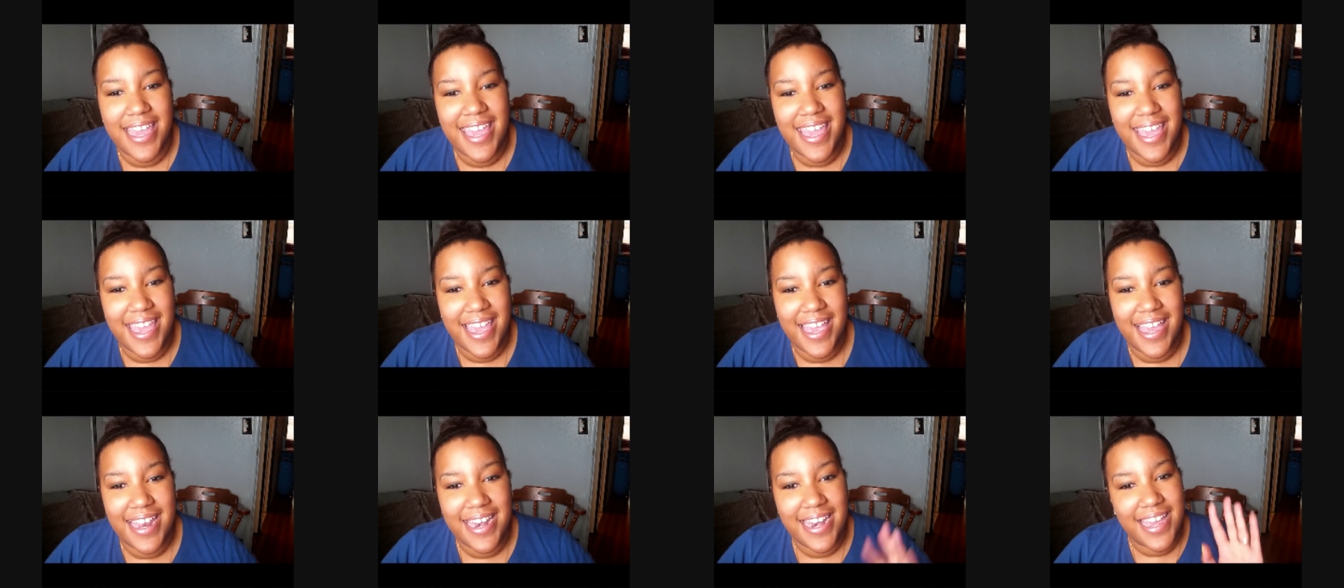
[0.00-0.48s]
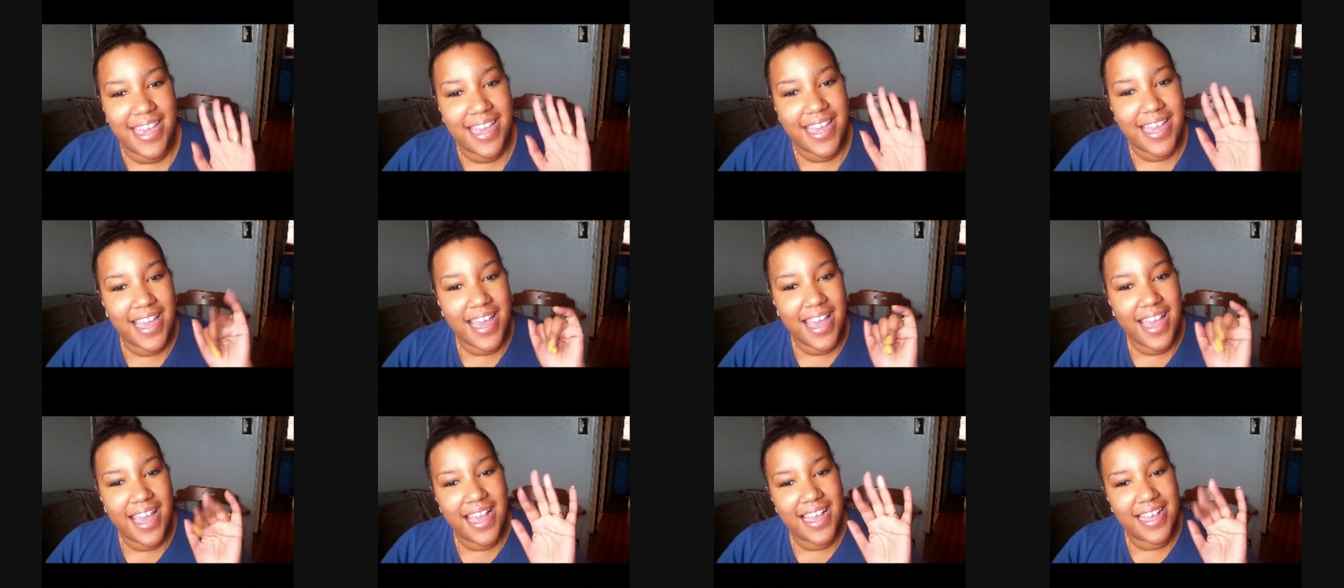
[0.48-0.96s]
and
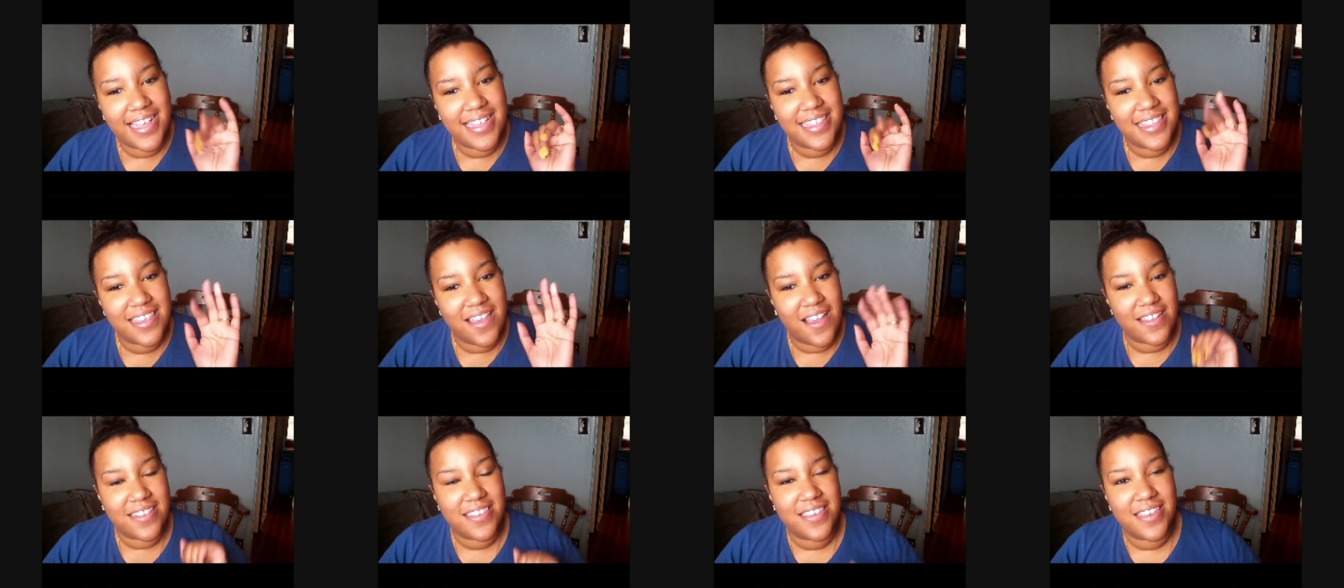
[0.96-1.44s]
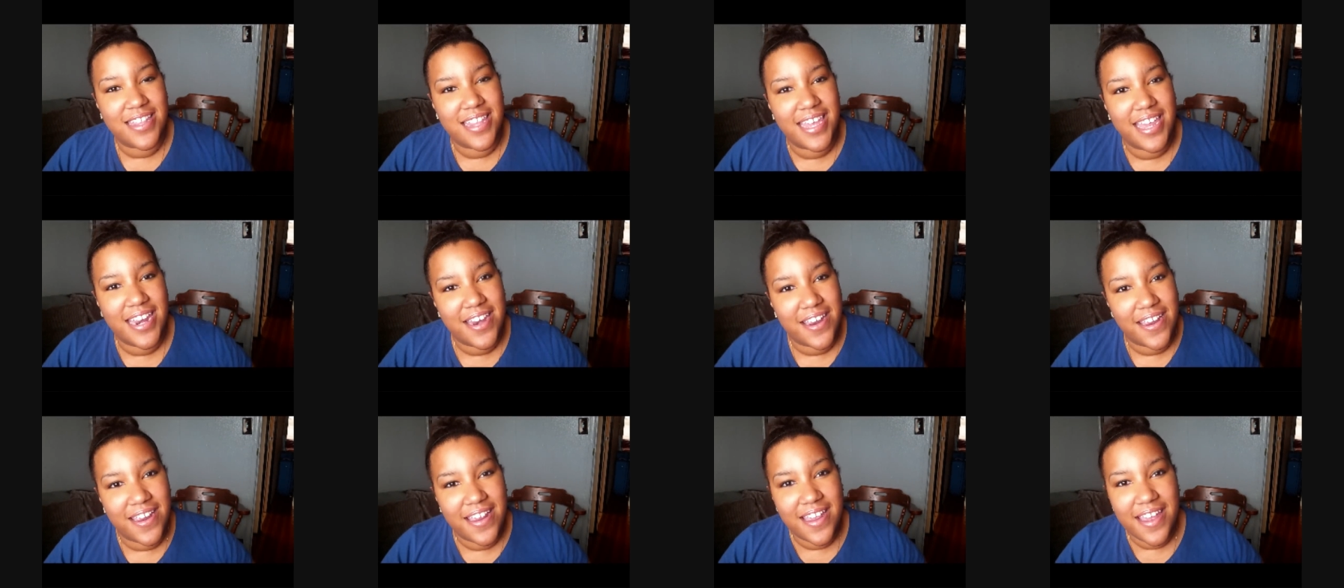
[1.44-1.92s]
talk to you
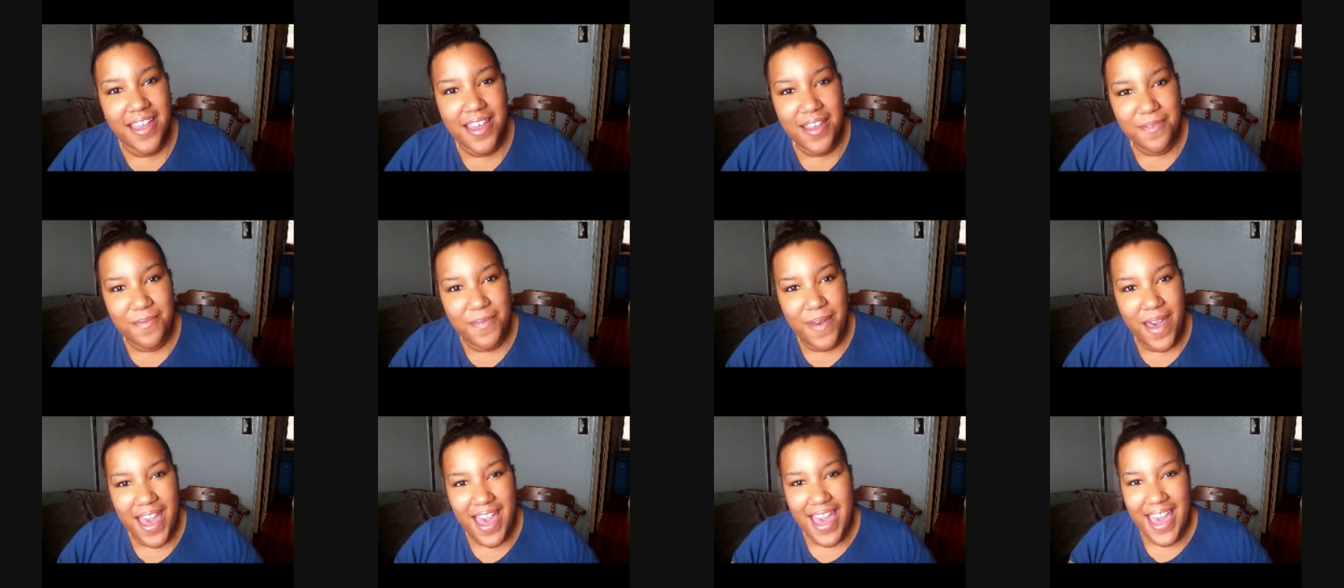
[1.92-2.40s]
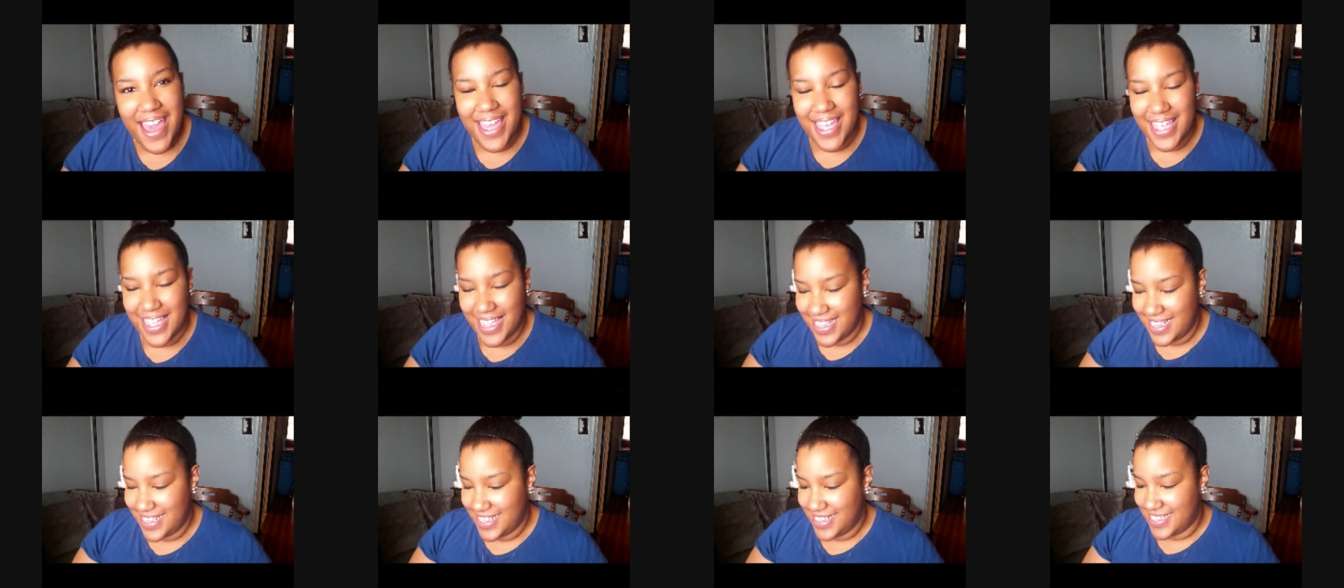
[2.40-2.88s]
later.
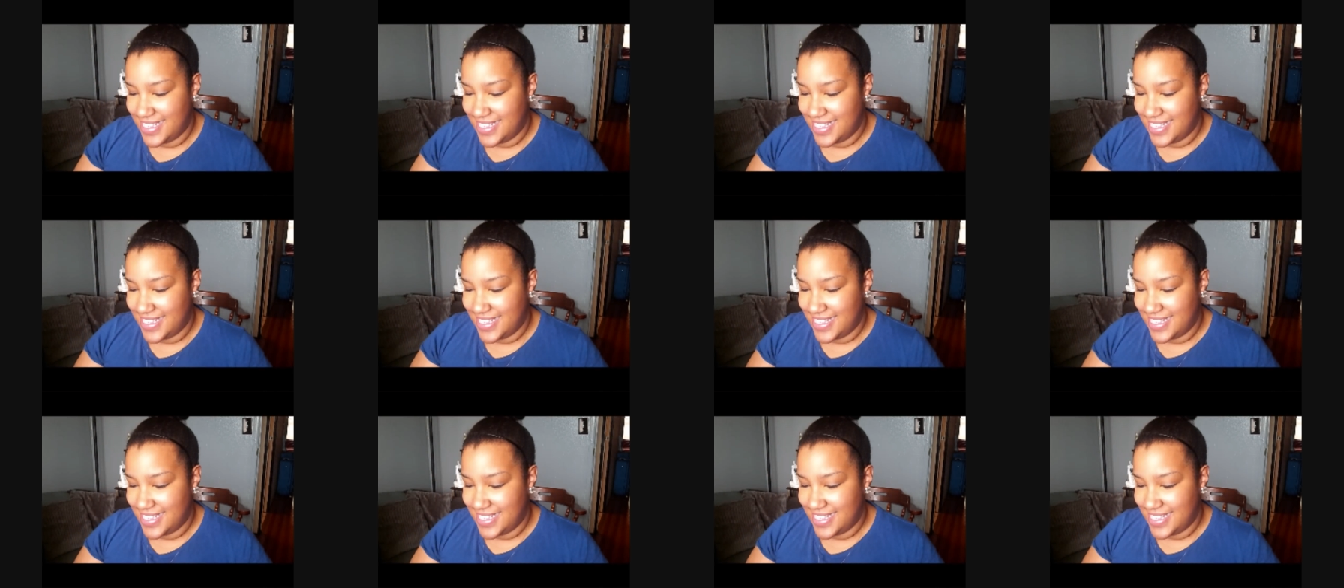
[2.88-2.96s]
Bye.